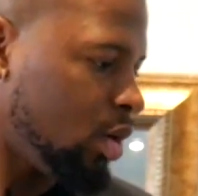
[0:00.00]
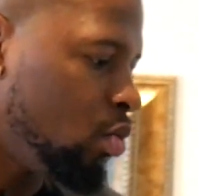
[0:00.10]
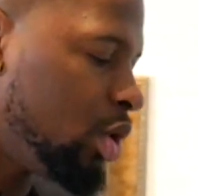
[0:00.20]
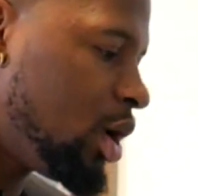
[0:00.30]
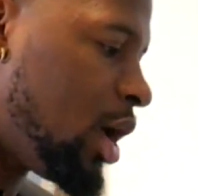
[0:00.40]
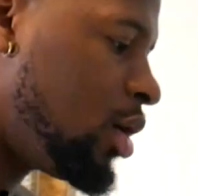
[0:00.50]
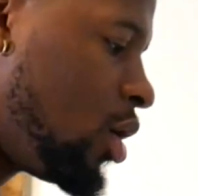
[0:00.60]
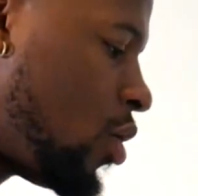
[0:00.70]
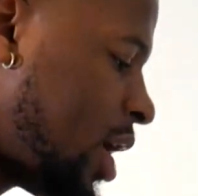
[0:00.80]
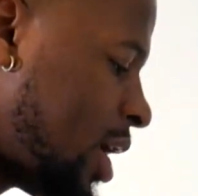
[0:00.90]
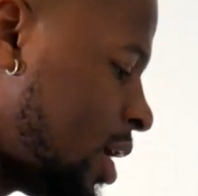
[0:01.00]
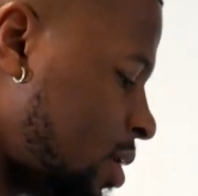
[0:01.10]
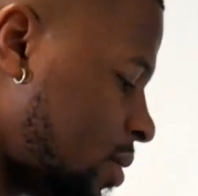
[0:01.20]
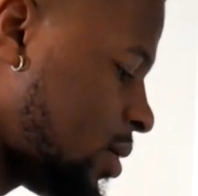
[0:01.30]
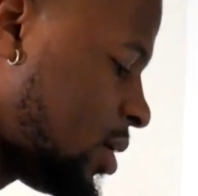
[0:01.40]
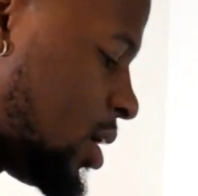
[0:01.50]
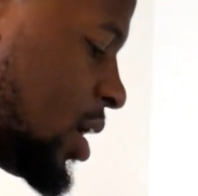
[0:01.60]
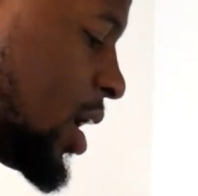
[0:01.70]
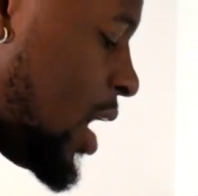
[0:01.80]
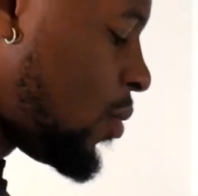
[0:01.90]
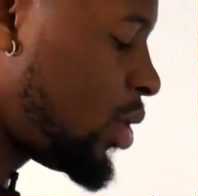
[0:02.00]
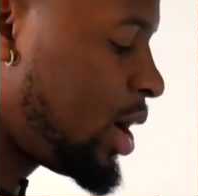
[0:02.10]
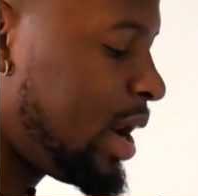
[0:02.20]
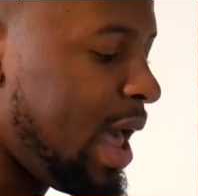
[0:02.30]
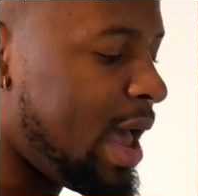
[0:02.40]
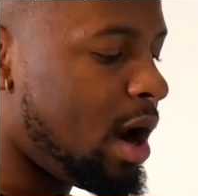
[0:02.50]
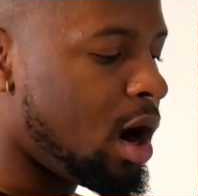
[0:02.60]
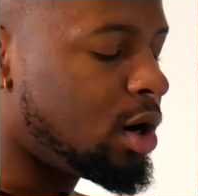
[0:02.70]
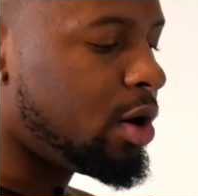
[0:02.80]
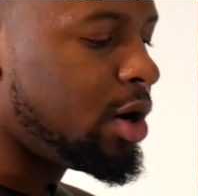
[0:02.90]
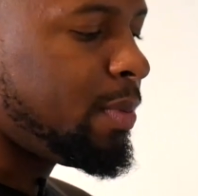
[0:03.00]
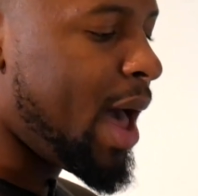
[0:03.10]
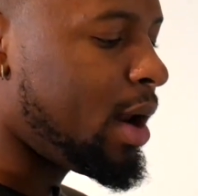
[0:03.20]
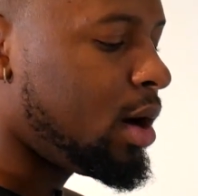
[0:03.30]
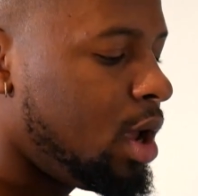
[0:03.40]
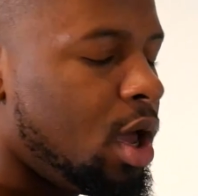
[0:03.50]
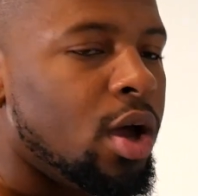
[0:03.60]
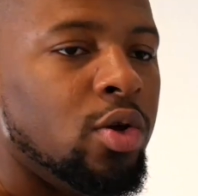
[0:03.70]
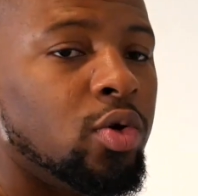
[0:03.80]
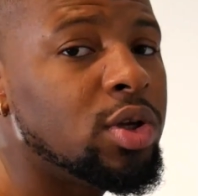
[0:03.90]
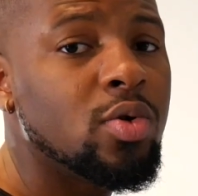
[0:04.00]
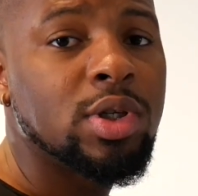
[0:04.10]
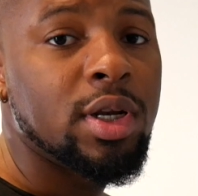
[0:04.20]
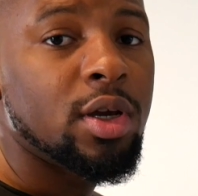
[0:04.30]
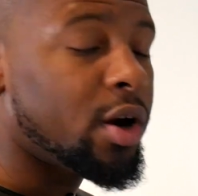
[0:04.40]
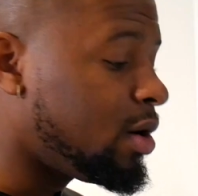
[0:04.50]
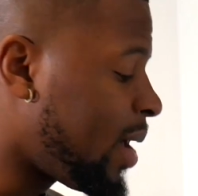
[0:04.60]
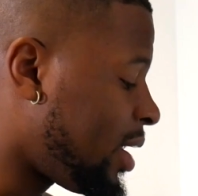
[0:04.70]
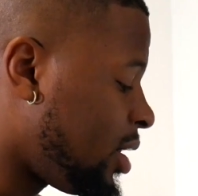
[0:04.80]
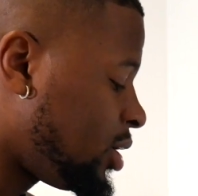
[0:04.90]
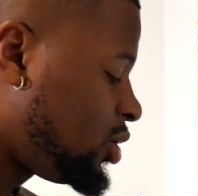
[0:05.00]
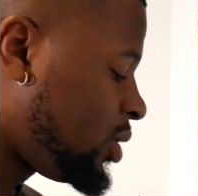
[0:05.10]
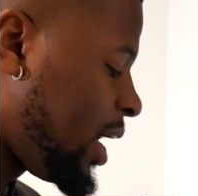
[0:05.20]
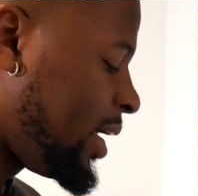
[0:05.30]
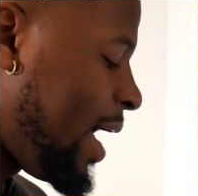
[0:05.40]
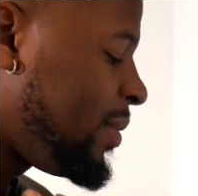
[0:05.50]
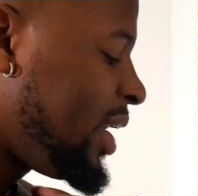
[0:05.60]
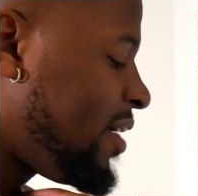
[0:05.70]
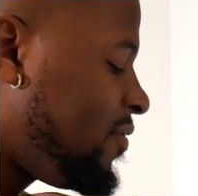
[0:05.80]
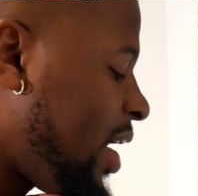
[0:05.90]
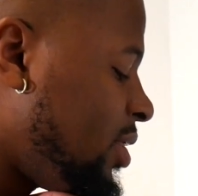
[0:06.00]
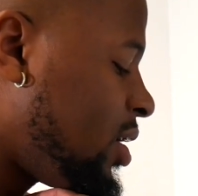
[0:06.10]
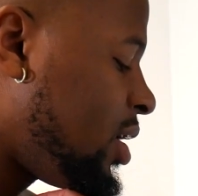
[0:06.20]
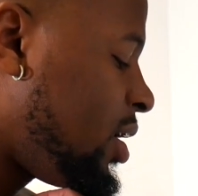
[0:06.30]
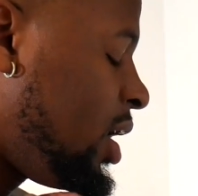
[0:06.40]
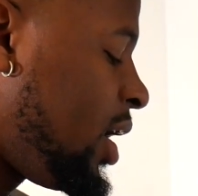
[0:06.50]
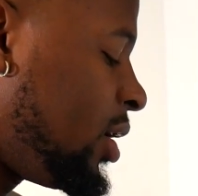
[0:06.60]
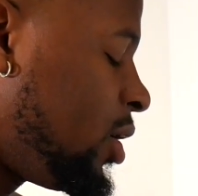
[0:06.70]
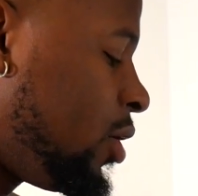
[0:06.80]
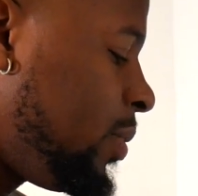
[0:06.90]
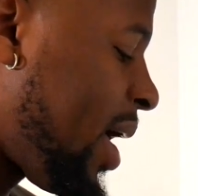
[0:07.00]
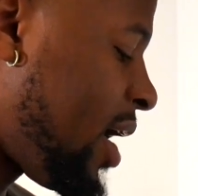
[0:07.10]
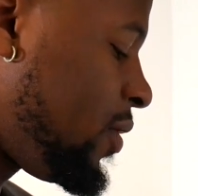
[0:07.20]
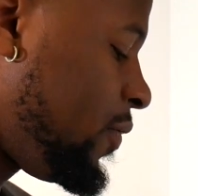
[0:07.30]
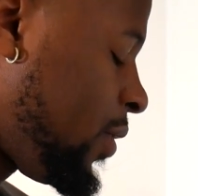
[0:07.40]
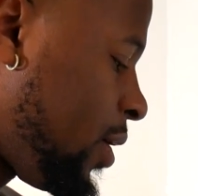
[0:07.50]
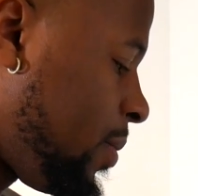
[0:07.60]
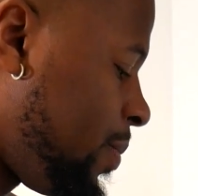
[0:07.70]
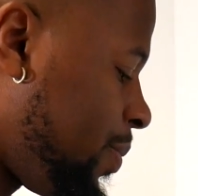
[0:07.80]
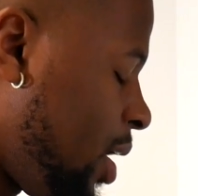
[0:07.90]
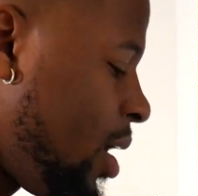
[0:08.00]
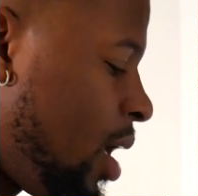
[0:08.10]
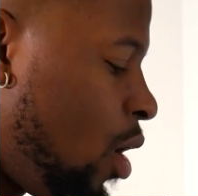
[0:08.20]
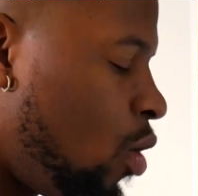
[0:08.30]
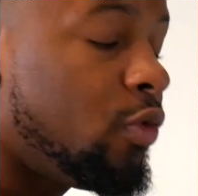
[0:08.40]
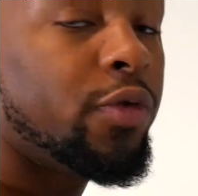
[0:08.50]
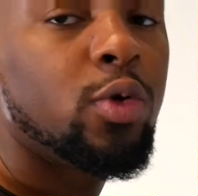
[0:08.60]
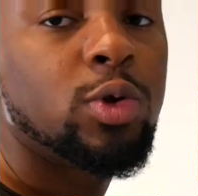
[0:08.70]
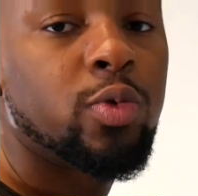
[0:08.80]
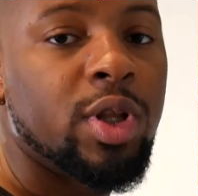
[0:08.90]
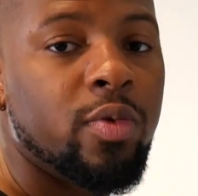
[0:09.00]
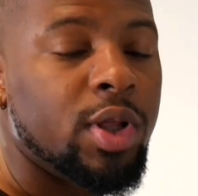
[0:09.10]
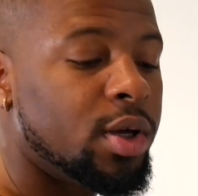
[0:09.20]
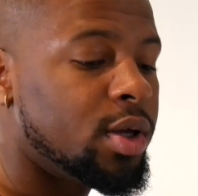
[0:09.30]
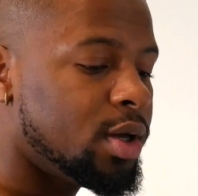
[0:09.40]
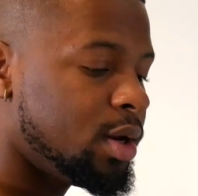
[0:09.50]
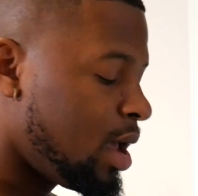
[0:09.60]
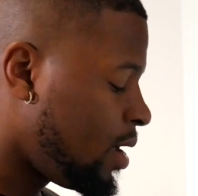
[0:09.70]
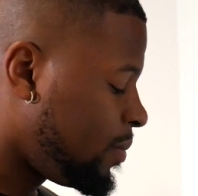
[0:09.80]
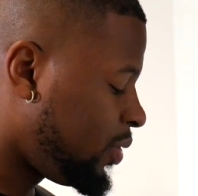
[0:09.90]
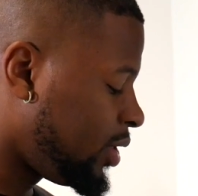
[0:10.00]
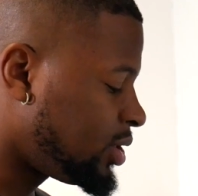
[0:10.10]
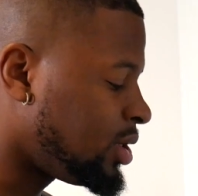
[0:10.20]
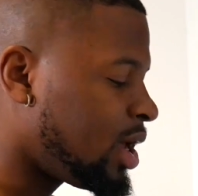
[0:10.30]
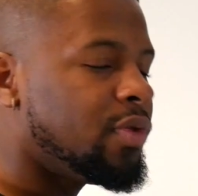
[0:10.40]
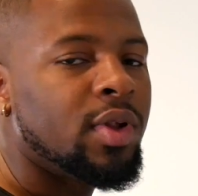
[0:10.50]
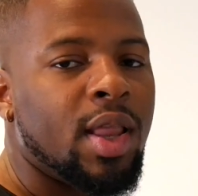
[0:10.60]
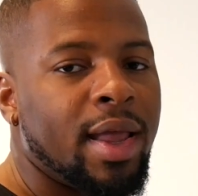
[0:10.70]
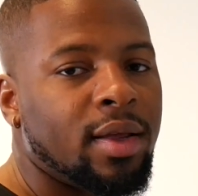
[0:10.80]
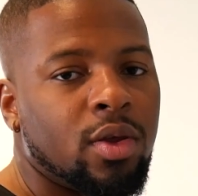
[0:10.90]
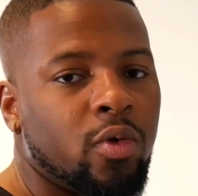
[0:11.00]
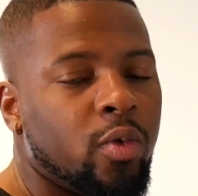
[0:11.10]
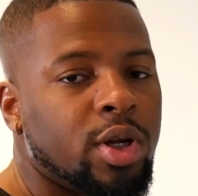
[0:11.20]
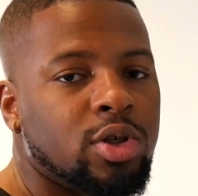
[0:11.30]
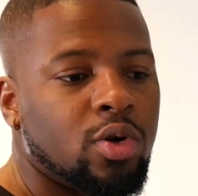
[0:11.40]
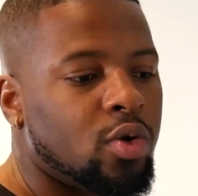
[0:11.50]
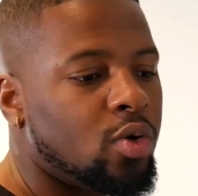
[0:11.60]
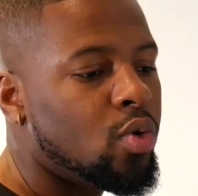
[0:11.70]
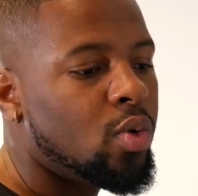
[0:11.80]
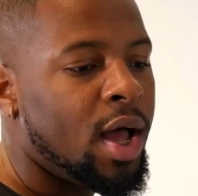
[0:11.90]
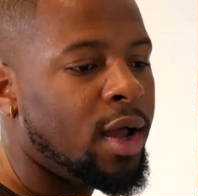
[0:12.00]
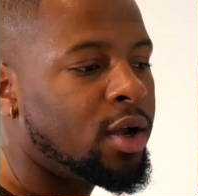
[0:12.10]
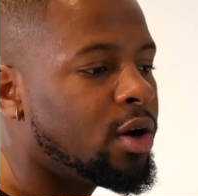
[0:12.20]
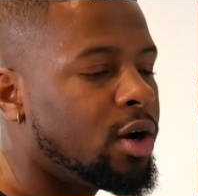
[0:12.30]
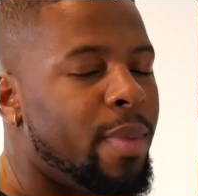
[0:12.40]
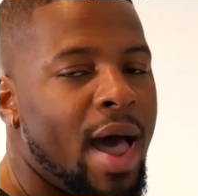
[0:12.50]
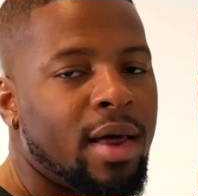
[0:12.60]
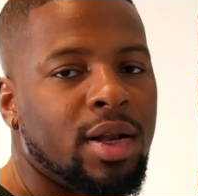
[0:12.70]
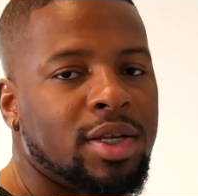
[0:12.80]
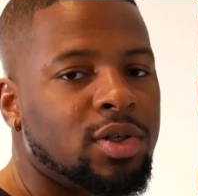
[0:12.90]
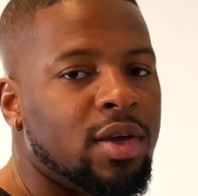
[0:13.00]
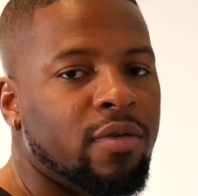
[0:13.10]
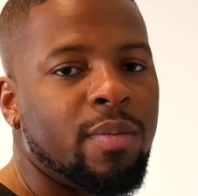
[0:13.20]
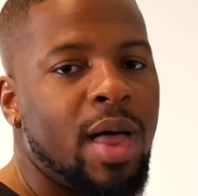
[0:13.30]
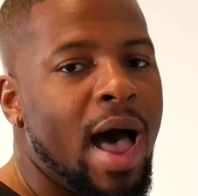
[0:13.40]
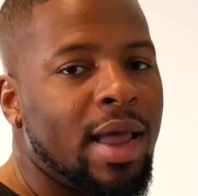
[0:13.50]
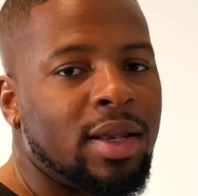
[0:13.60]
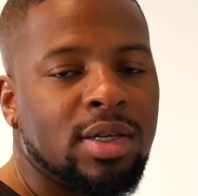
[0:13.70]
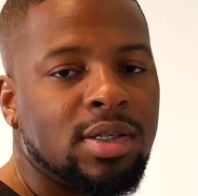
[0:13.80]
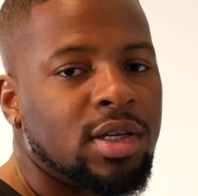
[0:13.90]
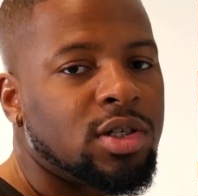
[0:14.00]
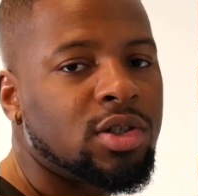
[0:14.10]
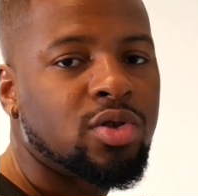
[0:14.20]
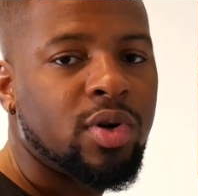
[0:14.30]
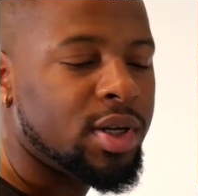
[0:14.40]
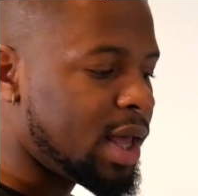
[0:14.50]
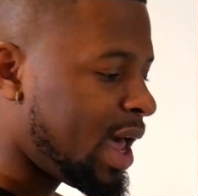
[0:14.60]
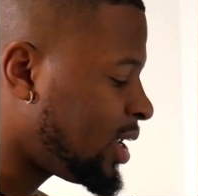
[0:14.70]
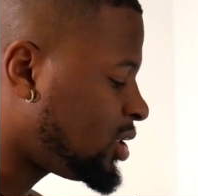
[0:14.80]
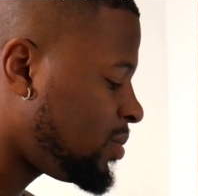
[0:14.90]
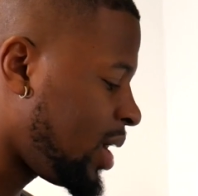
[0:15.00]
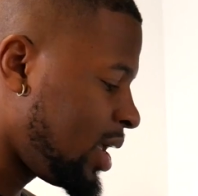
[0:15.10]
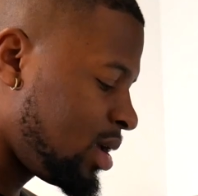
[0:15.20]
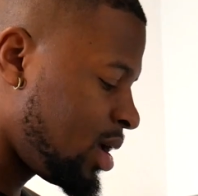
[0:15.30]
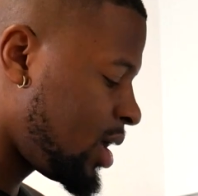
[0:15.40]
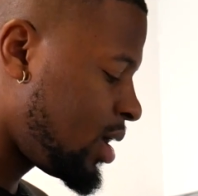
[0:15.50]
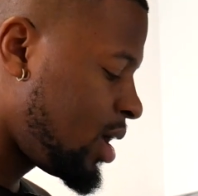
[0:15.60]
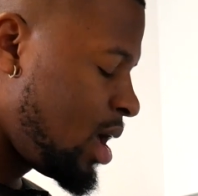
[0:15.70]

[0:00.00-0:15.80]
We're gonna go ahead and we're gonna add our curry powder. You can use any curry powder that you like. I mean, I find the curry powder from Whole Foods really, really good, but there's nothing like the original curry powder that you get from the islands, such as Trinidad, Jamaica,